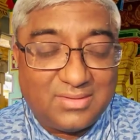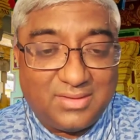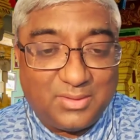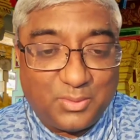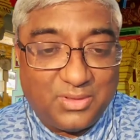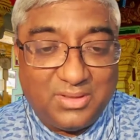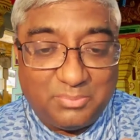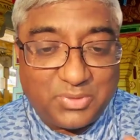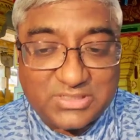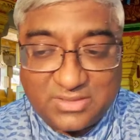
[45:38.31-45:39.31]
The only
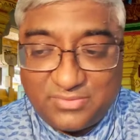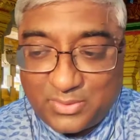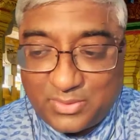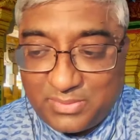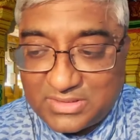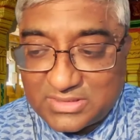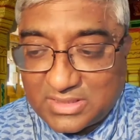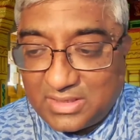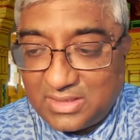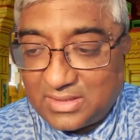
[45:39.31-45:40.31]
person we are going to be
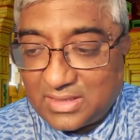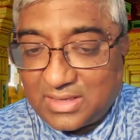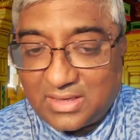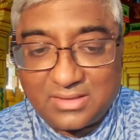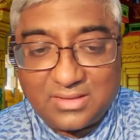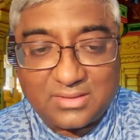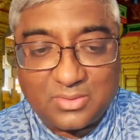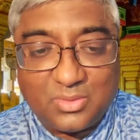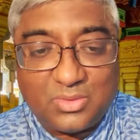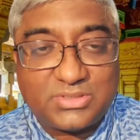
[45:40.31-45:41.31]
studying there in that
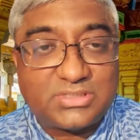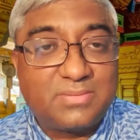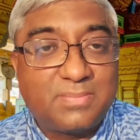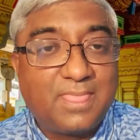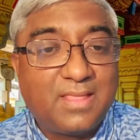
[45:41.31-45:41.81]
course